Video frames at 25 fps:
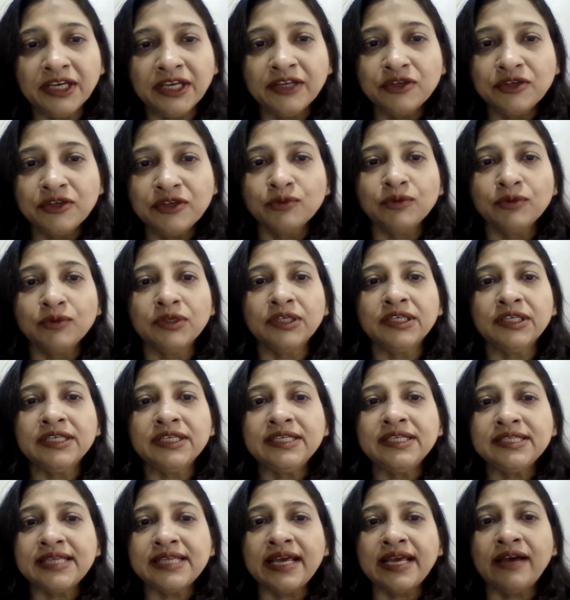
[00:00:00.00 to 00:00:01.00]
working
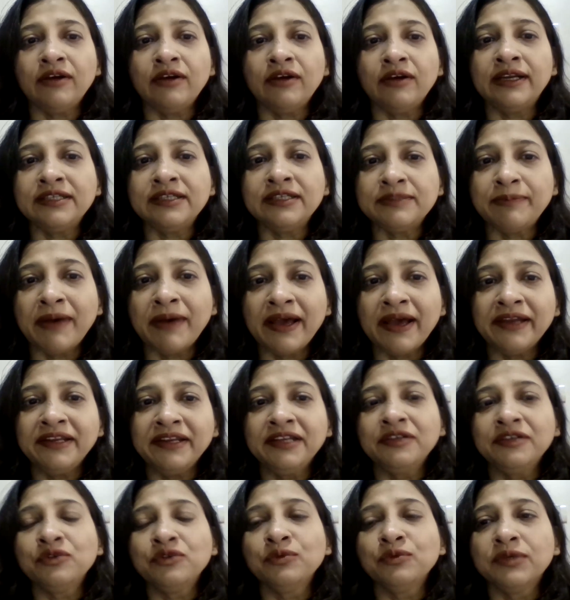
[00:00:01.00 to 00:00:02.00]
towards or
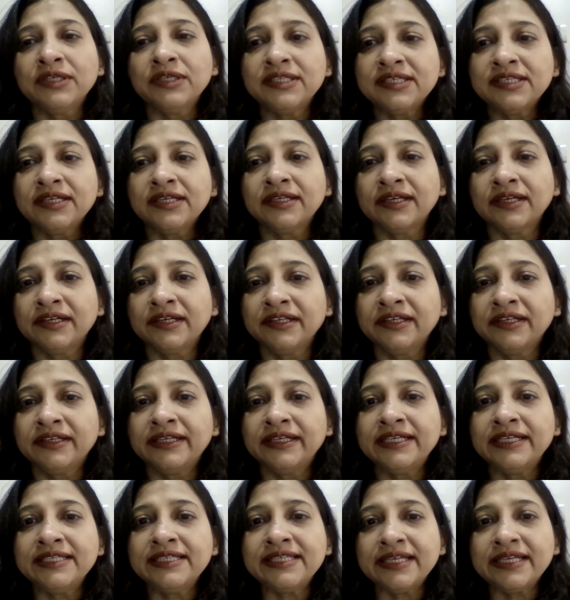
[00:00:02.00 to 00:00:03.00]
aspiring towards a
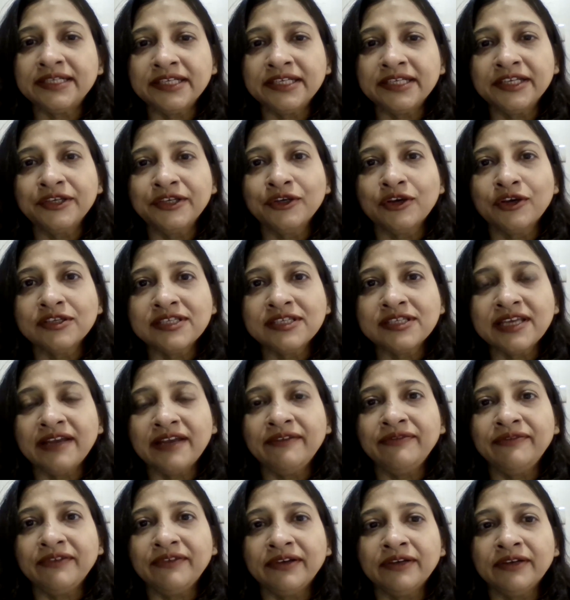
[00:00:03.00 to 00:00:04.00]
career and setting
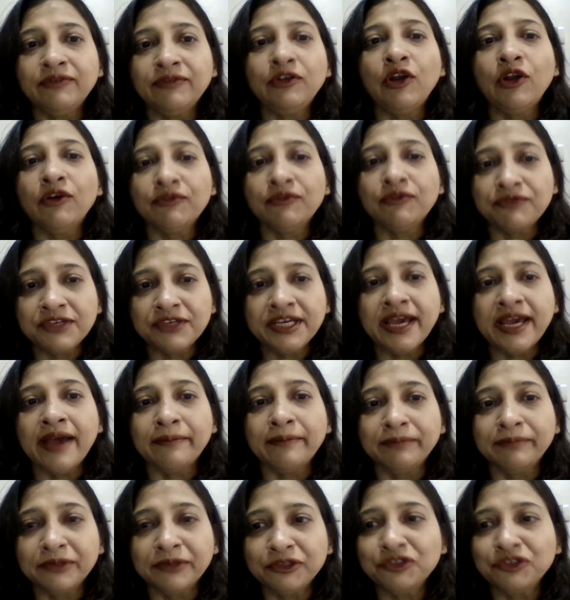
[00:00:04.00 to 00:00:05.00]
yourself of
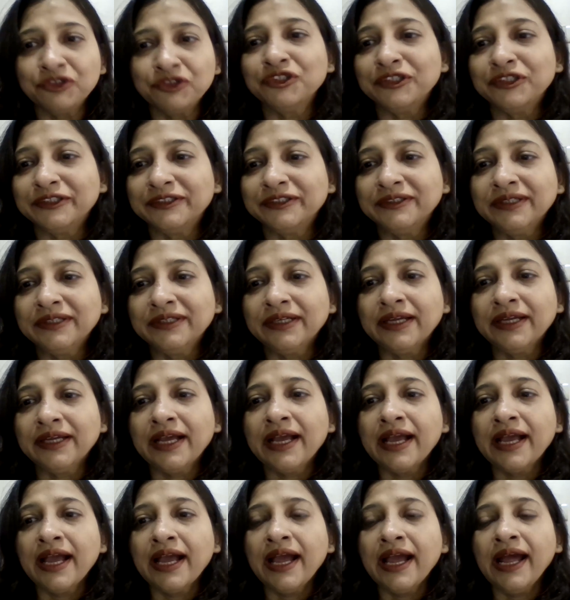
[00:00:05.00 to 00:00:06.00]
lofty ambition.
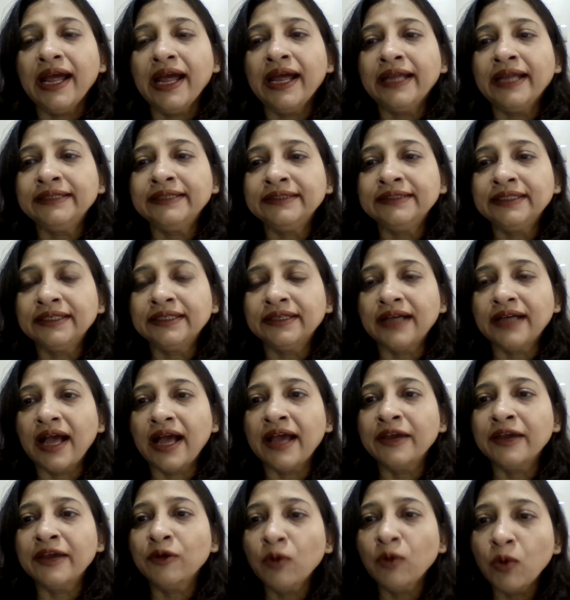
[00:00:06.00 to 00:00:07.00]
And
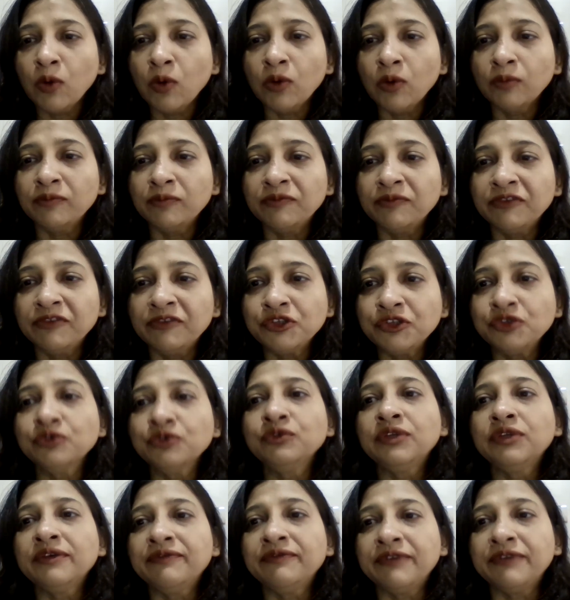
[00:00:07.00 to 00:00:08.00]
I
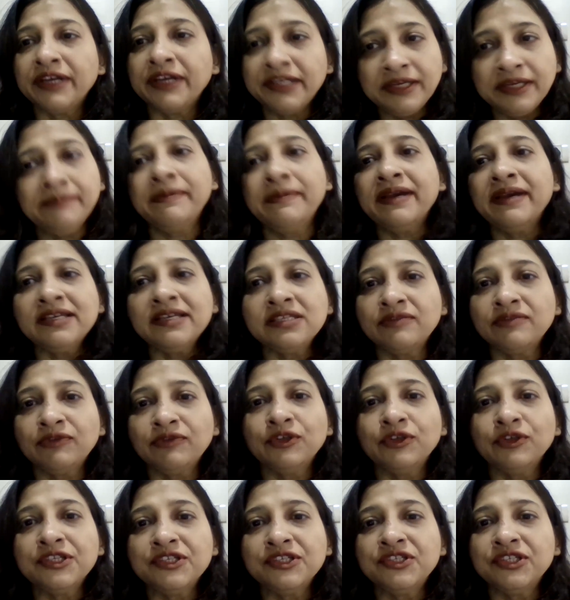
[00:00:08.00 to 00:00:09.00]
wish you the very
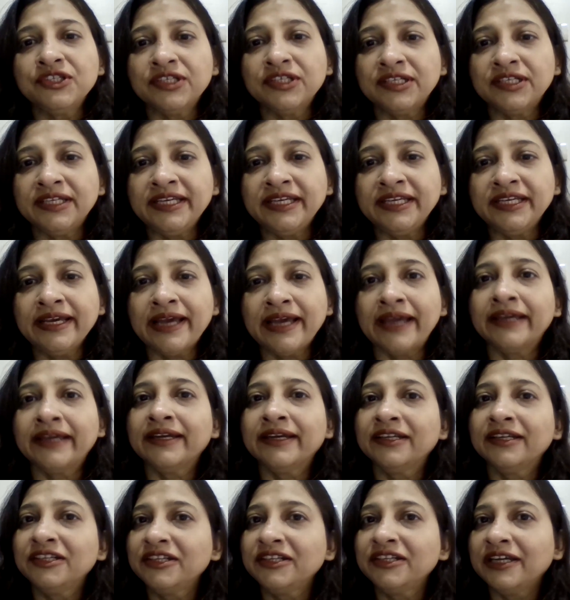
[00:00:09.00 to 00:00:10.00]
best for this journey.
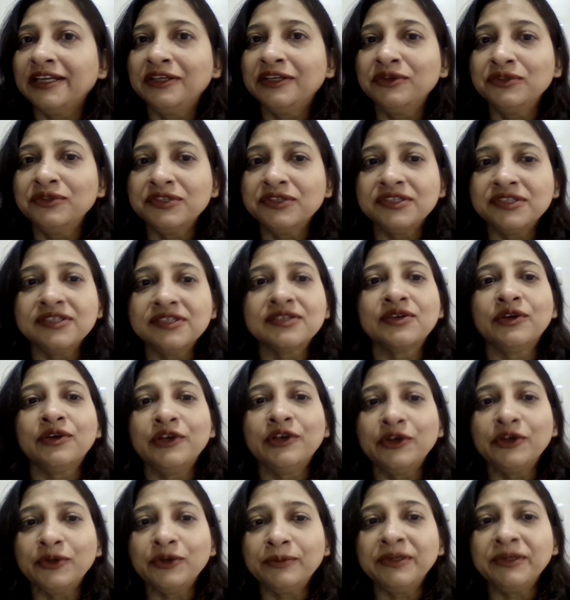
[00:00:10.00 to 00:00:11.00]
I can tell you this is
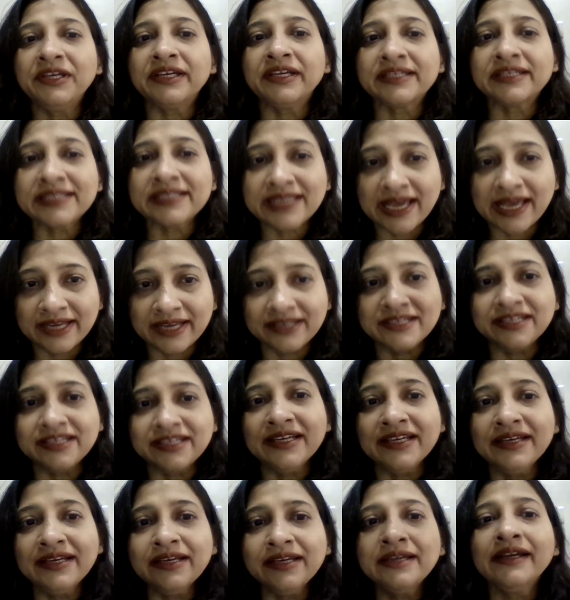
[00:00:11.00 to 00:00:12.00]
going to be
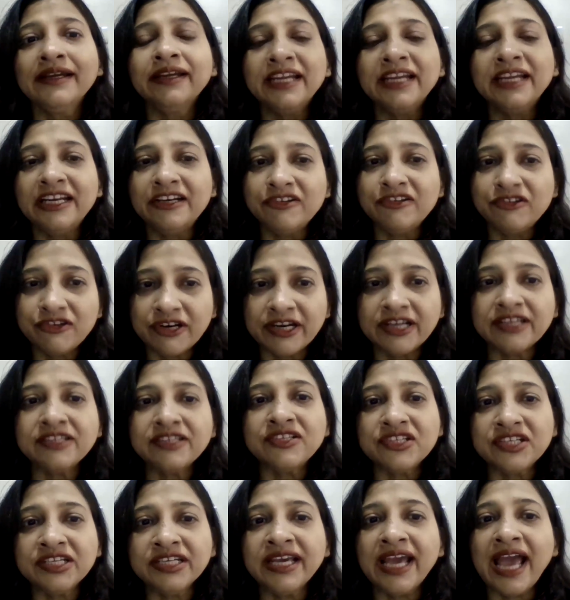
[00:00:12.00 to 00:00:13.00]
exciting,
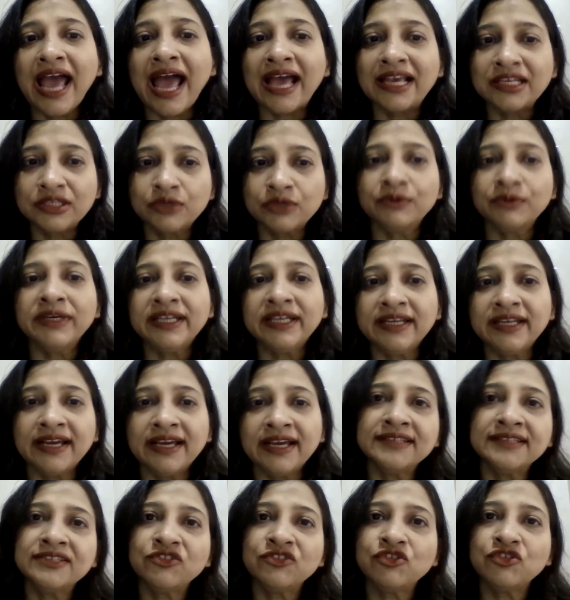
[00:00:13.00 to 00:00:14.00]
interesting, as
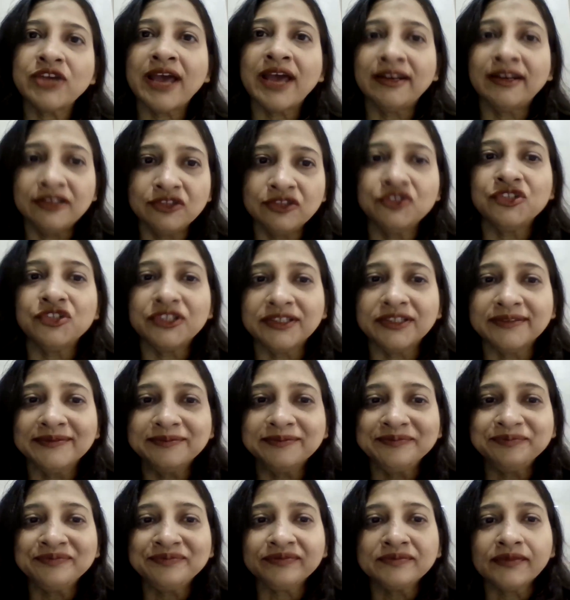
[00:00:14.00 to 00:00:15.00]
well as
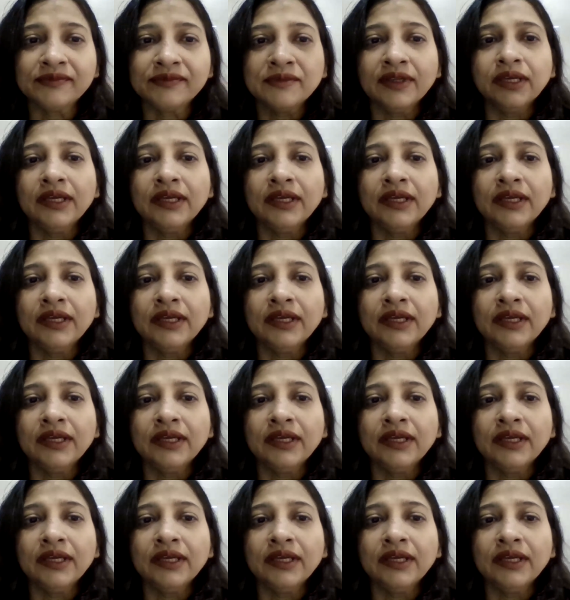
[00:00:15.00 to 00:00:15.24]
challenging.